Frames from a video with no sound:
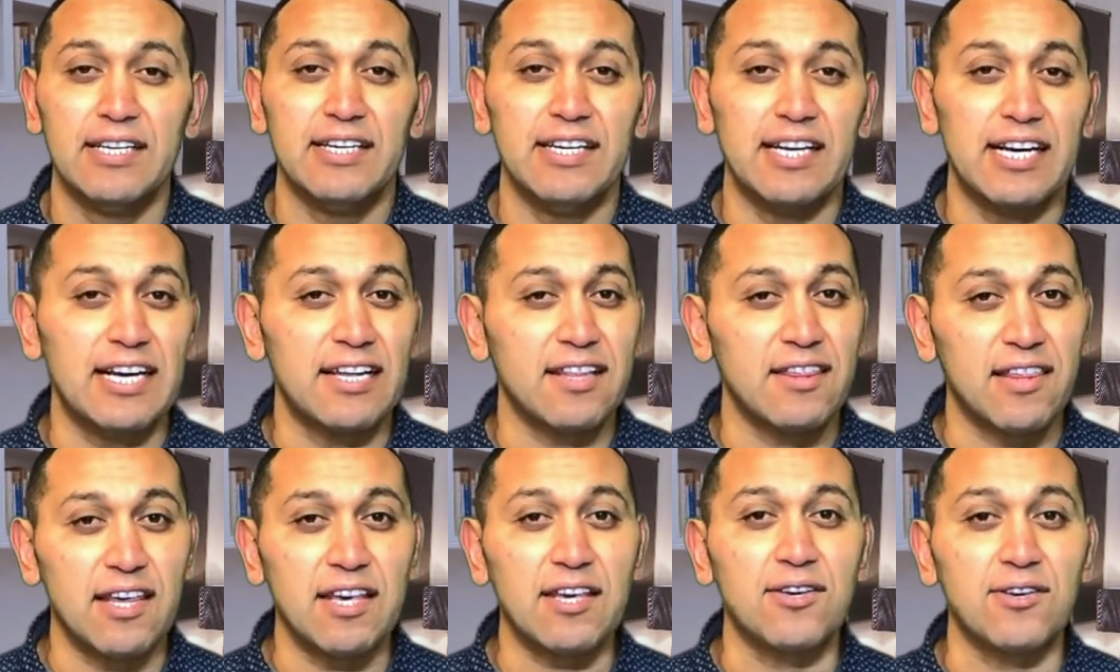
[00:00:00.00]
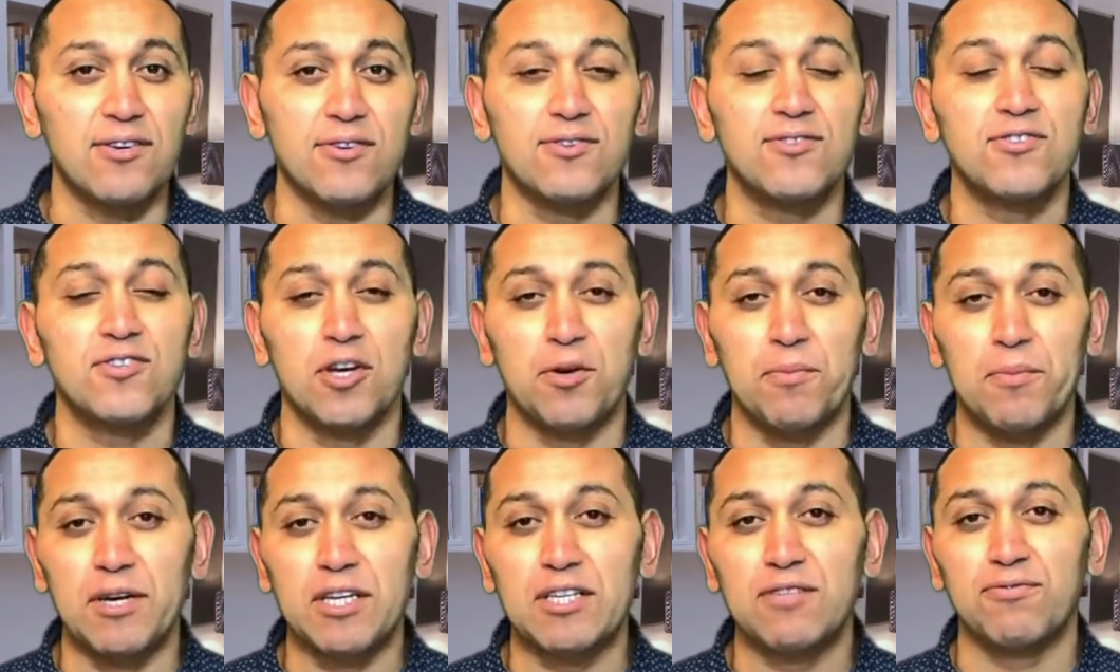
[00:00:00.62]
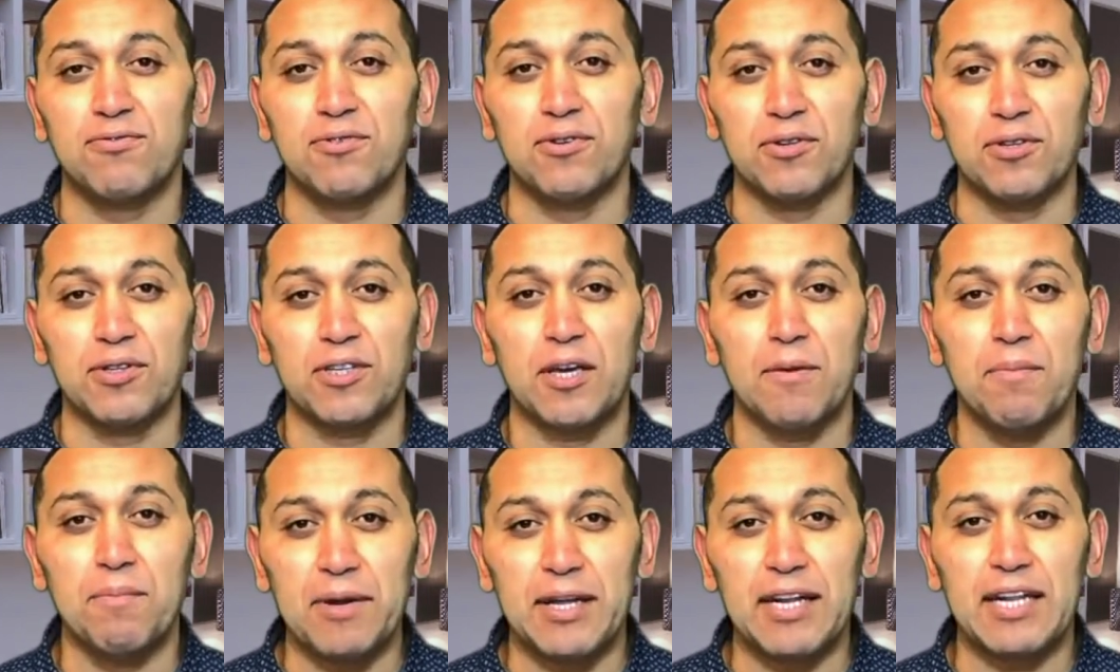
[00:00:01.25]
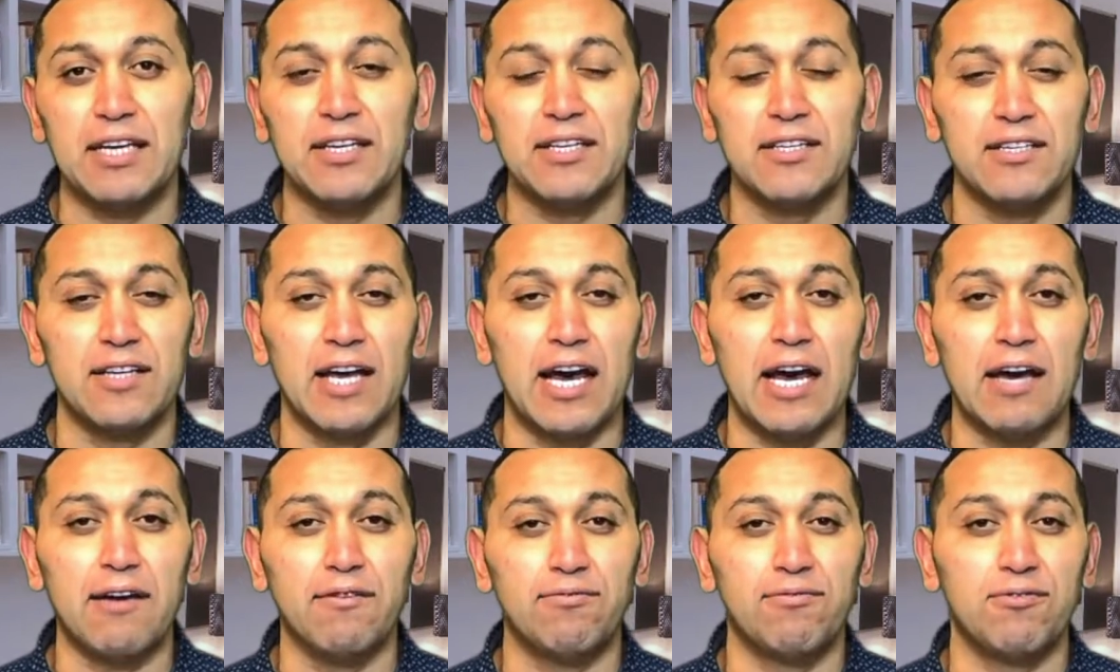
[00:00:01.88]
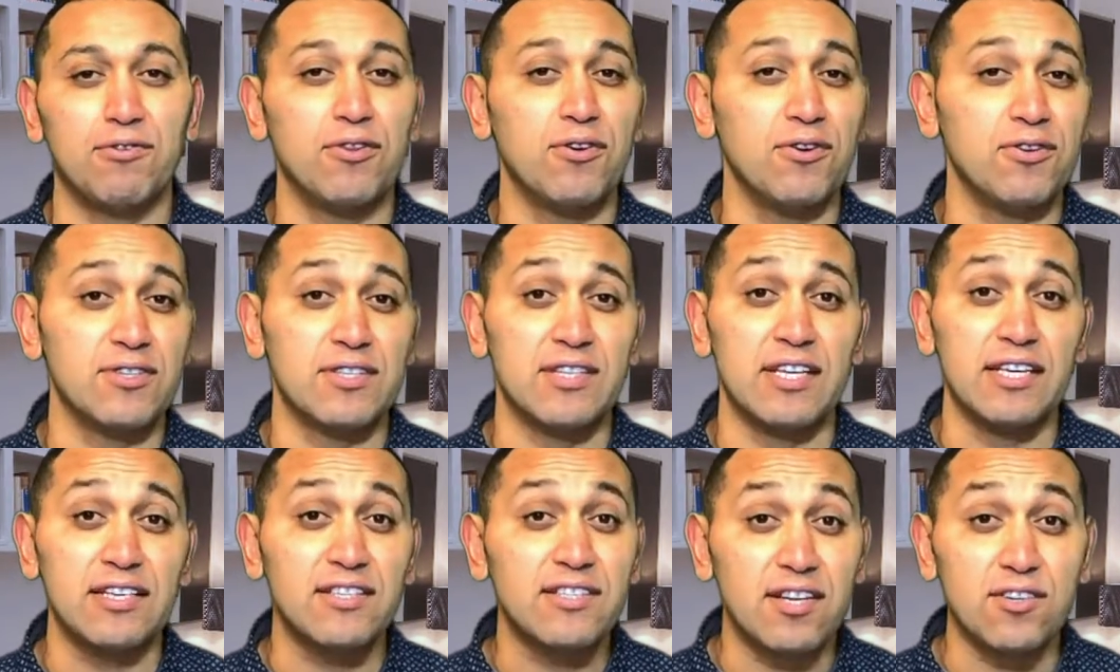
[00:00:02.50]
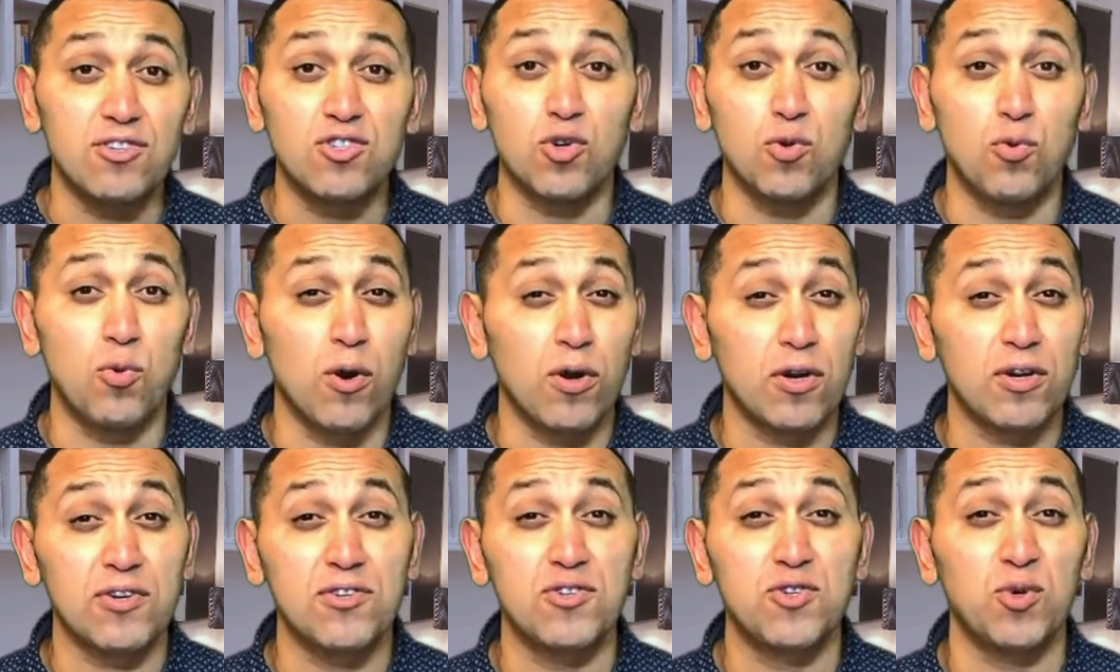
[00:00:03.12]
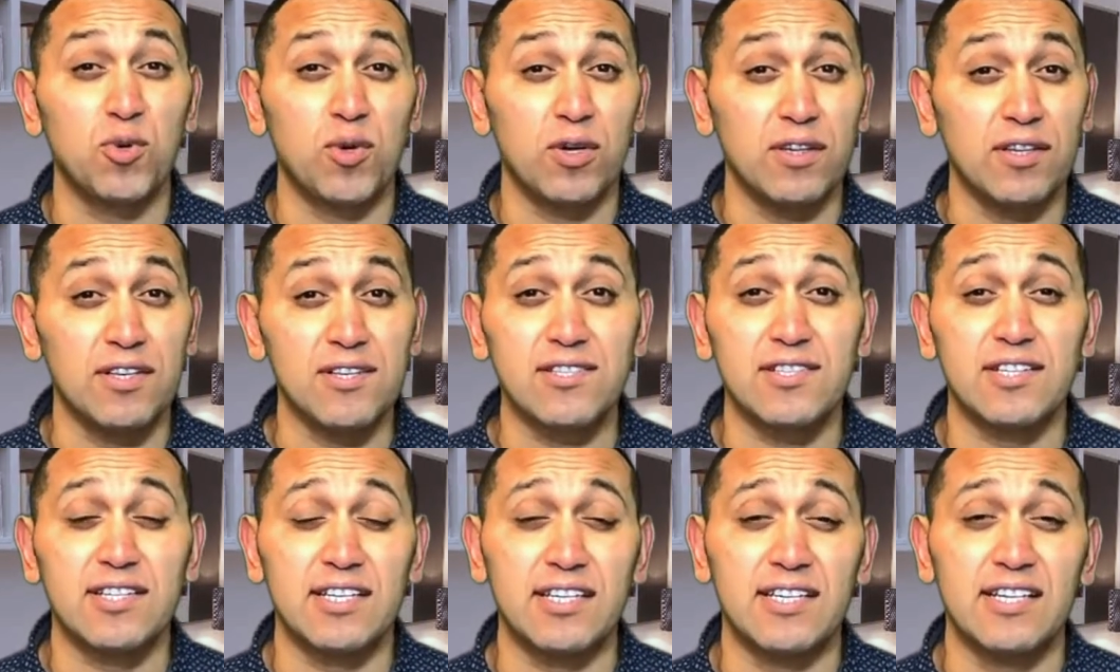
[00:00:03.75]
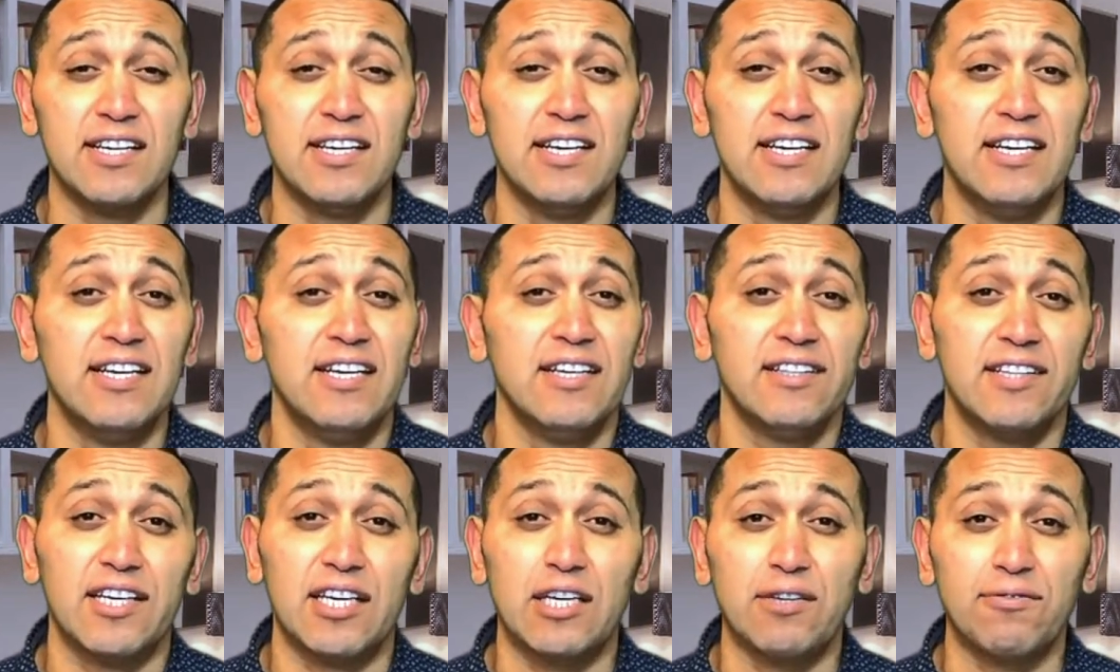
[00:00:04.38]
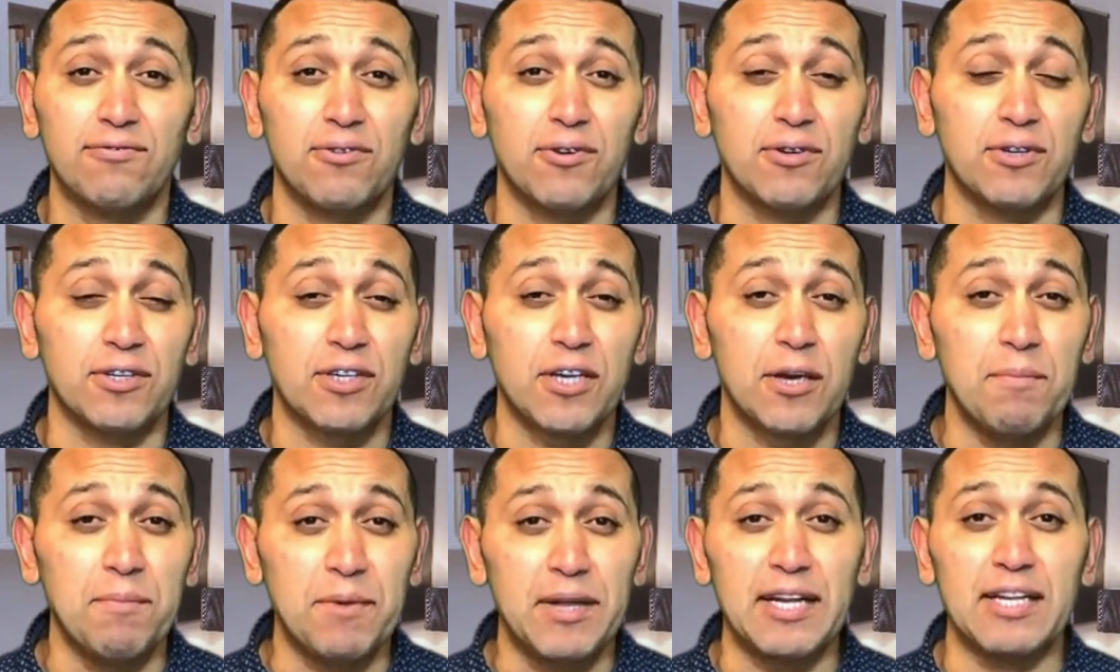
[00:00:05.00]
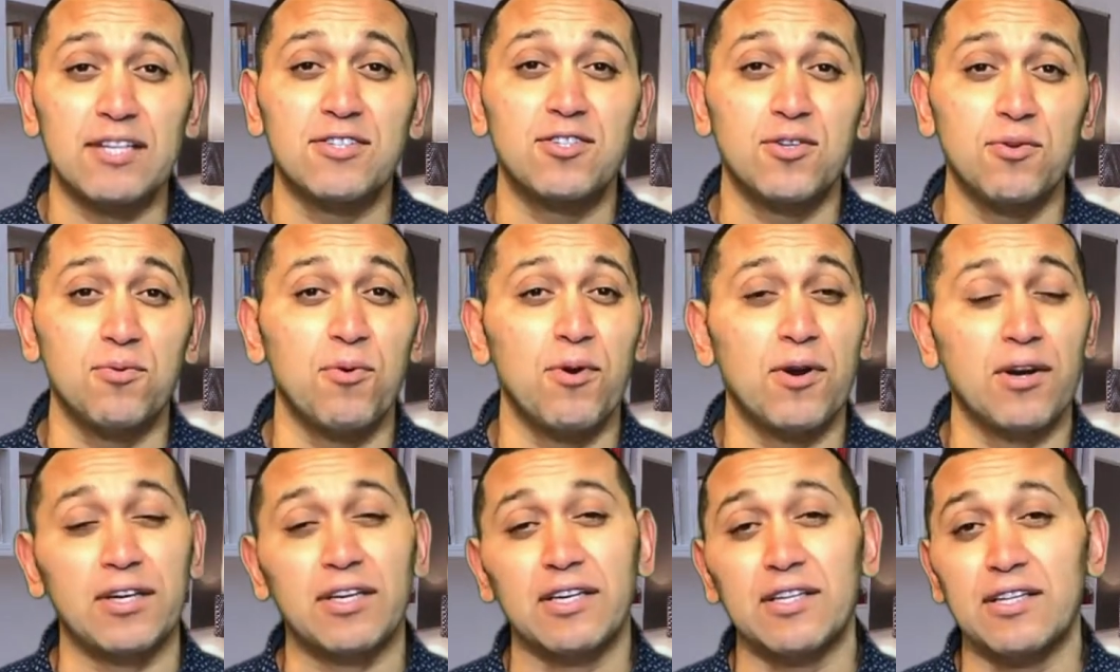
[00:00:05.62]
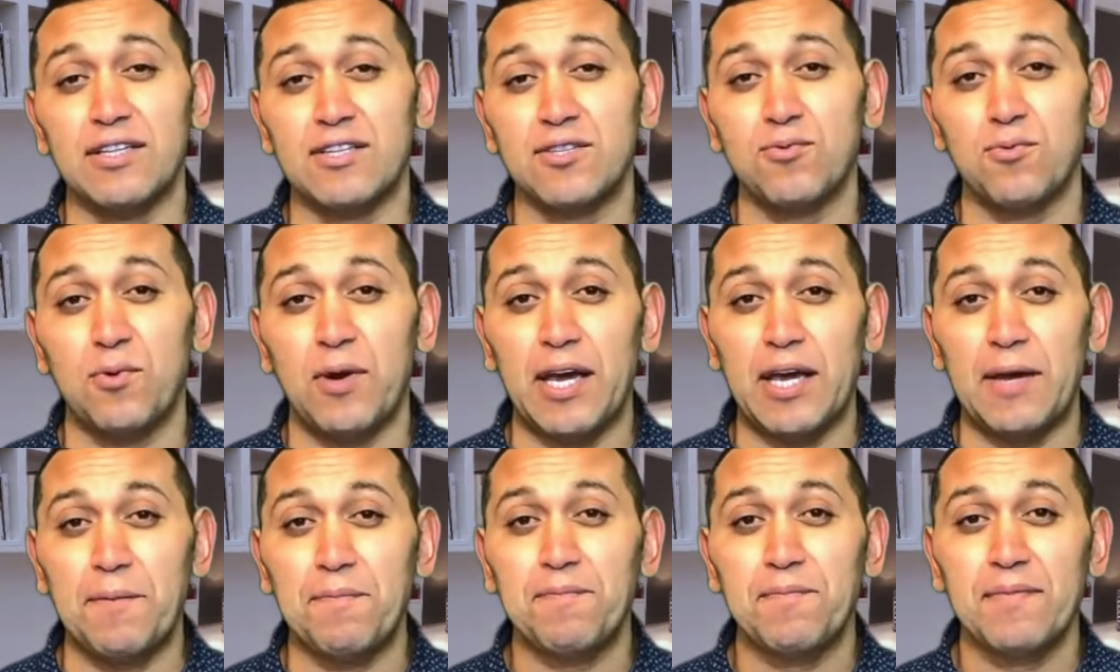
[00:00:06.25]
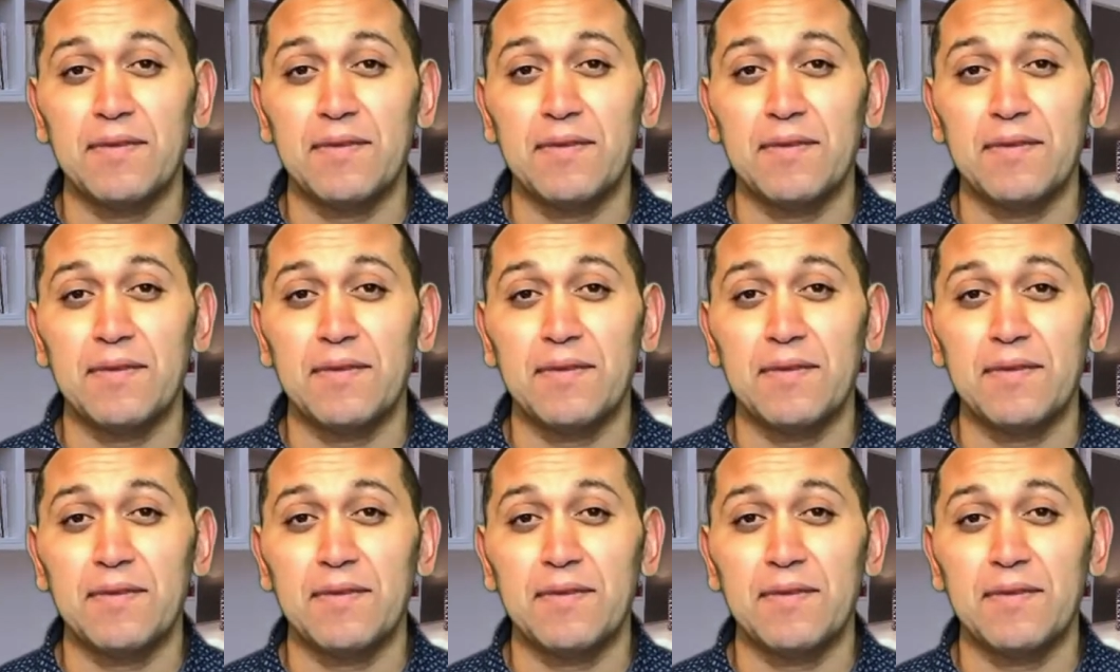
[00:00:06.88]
Thank you so much for committing. For those essential workers who are listening, thank you for committing to work in this way.